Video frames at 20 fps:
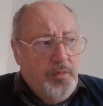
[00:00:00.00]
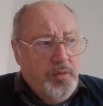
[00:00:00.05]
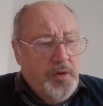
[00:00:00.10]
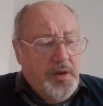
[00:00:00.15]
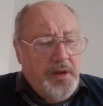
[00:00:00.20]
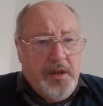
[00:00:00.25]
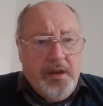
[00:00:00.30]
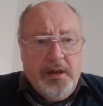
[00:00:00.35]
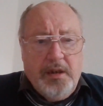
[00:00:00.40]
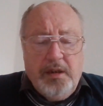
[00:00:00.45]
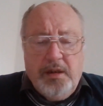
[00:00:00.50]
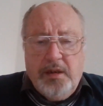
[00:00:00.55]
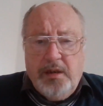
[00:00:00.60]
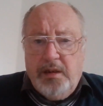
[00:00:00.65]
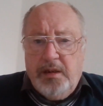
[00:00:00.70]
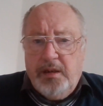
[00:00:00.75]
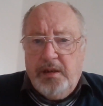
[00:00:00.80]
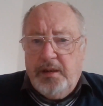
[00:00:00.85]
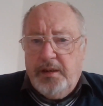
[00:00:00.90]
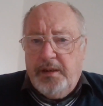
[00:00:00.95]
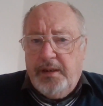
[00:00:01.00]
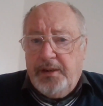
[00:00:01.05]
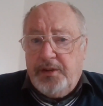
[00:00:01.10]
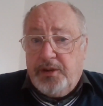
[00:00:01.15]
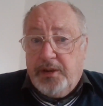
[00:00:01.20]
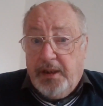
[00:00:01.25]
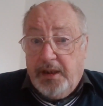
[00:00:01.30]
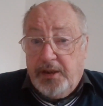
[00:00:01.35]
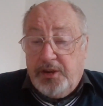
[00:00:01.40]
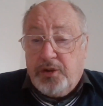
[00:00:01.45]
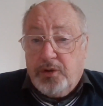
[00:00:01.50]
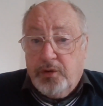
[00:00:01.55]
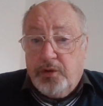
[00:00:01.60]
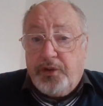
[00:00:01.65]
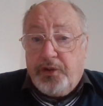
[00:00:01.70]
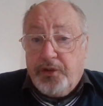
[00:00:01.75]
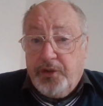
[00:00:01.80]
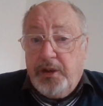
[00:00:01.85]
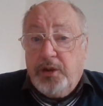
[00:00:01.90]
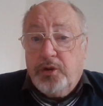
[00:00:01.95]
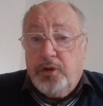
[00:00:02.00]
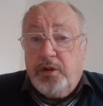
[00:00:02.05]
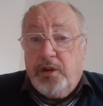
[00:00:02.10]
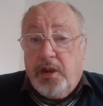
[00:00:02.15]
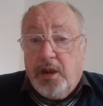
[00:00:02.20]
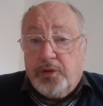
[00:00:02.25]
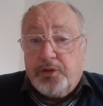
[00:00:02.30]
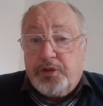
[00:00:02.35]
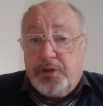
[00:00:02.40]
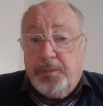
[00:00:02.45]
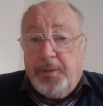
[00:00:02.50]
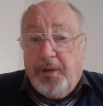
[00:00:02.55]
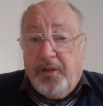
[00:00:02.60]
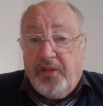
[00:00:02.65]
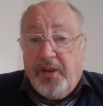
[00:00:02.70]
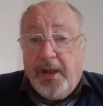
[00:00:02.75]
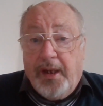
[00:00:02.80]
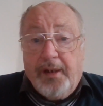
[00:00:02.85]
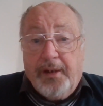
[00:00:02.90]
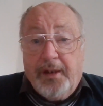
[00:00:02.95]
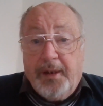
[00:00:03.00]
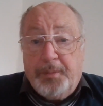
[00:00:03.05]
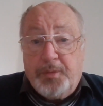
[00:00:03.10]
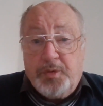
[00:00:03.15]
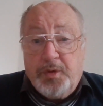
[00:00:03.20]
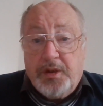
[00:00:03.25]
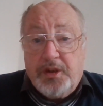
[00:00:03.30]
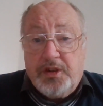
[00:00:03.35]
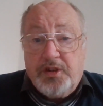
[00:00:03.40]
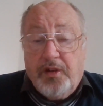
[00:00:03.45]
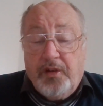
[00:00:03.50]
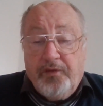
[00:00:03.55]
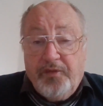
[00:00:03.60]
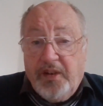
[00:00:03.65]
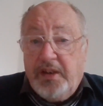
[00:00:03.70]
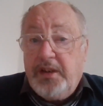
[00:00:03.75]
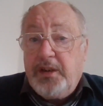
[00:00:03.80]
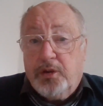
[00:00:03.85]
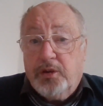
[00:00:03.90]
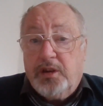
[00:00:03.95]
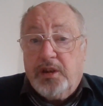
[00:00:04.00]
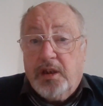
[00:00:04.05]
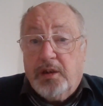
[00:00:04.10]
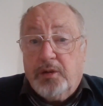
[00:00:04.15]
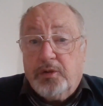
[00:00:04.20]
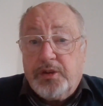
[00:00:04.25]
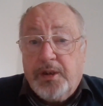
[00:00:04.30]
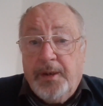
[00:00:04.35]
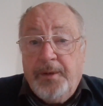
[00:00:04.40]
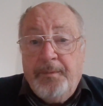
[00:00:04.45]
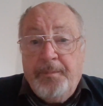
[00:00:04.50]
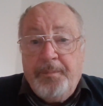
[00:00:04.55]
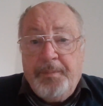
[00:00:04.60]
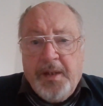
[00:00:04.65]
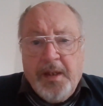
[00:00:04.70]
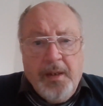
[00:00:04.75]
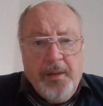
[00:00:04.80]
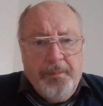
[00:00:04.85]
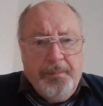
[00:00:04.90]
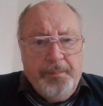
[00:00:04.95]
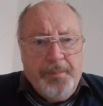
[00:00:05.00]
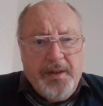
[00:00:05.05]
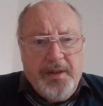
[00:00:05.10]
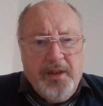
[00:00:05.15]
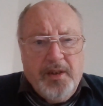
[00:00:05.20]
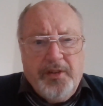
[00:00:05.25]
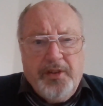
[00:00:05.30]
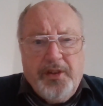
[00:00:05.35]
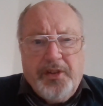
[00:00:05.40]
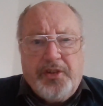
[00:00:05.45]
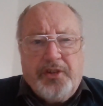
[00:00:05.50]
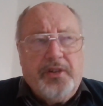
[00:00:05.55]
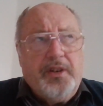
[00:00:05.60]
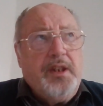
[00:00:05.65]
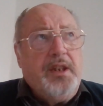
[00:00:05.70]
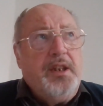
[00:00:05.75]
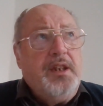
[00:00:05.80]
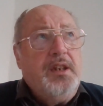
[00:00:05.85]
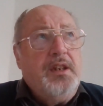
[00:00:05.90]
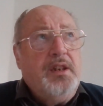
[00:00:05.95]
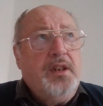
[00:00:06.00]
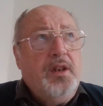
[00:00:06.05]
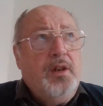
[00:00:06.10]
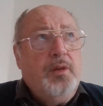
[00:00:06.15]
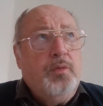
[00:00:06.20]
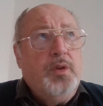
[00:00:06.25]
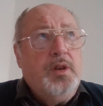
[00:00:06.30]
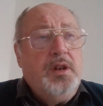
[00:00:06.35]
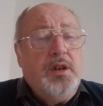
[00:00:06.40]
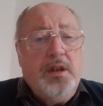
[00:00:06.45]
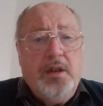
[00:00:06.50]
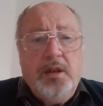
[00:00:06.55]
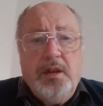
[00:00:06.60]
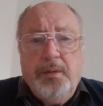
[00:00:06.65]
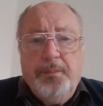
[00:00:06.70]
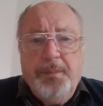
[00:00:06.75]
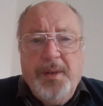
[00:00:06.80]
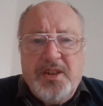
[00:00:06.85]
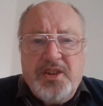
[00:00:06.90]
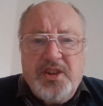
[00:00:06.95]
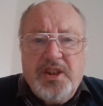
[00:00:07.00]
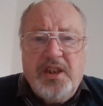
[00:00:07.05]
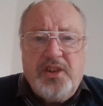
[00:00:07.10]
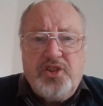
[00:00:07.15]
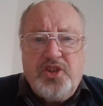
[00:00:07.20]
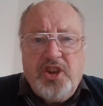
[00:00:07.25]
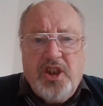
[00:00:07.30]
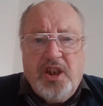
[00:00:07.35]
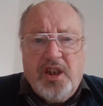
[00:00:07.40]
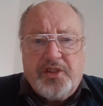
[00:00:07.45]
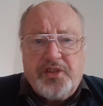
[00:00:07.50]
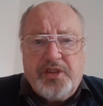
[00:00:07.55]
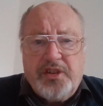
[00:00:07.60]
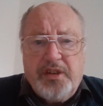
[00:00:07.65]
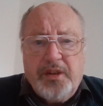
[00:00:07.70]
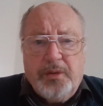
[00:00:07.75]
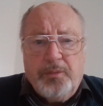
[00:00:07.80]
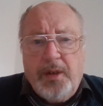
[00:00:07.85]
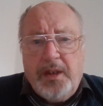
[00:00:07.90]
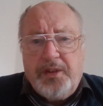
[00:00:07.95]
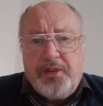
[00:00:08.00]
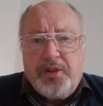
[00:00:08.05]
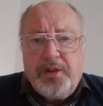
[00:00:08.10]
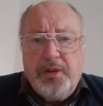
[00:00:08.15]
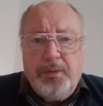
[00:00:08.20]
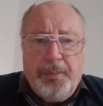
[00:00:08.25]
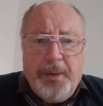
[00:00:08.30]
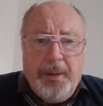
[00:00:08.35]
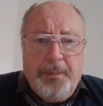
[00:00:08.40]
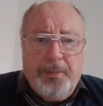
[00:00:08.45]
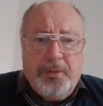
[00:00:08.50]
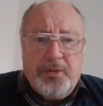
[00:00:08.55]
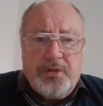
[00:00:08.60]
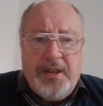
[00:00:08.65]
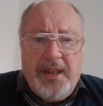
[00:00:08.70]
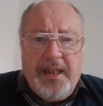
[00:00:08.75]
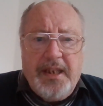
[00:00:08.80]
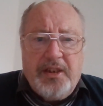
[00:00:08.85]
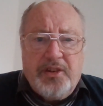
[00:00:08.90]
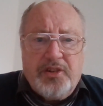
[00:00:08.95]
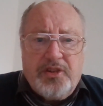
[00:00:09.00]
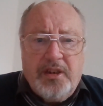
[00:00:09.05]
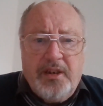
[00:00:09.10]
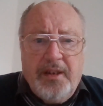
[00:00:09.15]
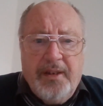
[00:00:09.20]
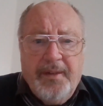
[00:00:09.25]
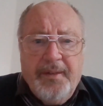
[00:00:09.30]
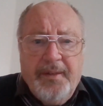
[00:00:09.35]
want they scored 3 good goals, to be fair, Ipswich, very good goals. But the other 3 were mishit shots that went through people's legs and